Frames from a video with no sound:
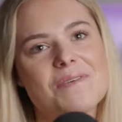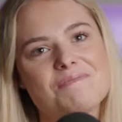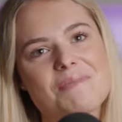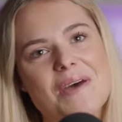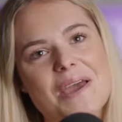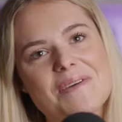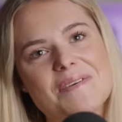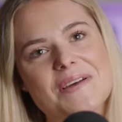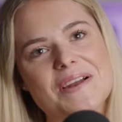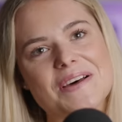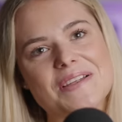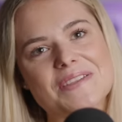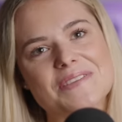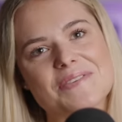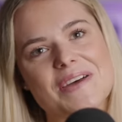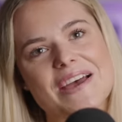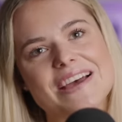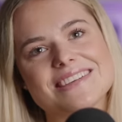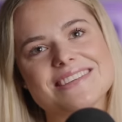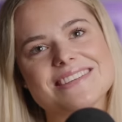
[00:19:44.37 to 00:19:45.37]
maybe not the
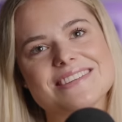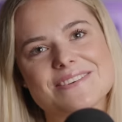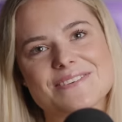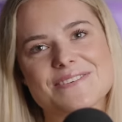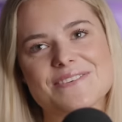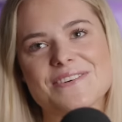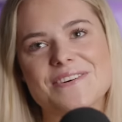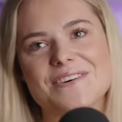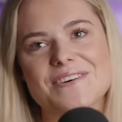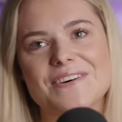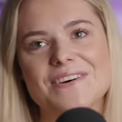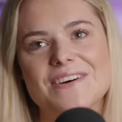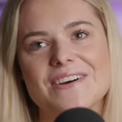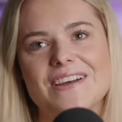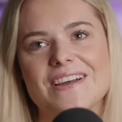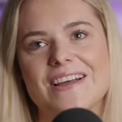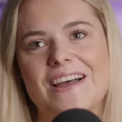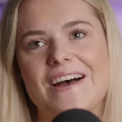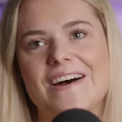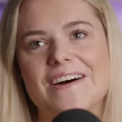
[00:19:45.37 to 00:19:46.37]
best for
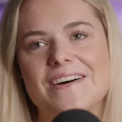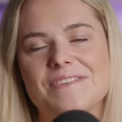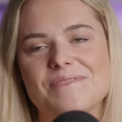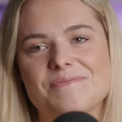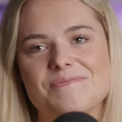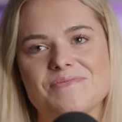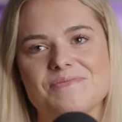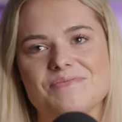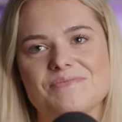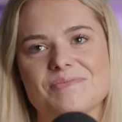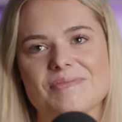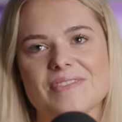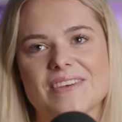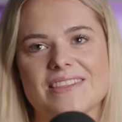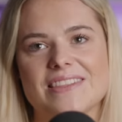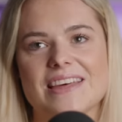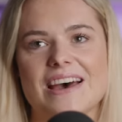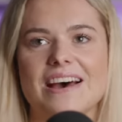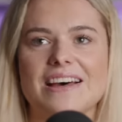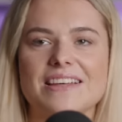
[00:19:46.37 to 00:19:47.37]

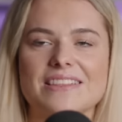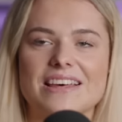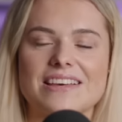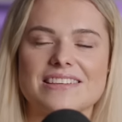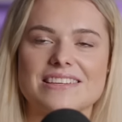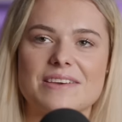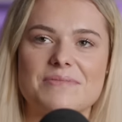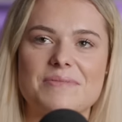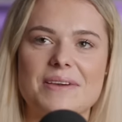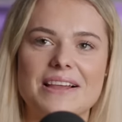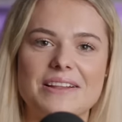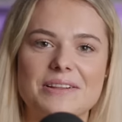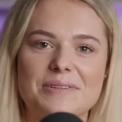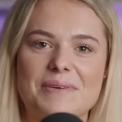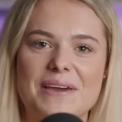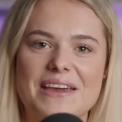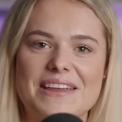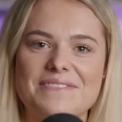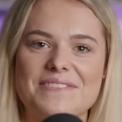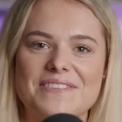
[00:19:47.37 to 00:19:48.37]
that can be a little
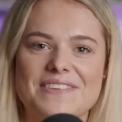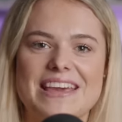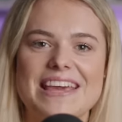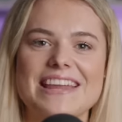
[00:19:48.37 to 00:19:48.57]
bit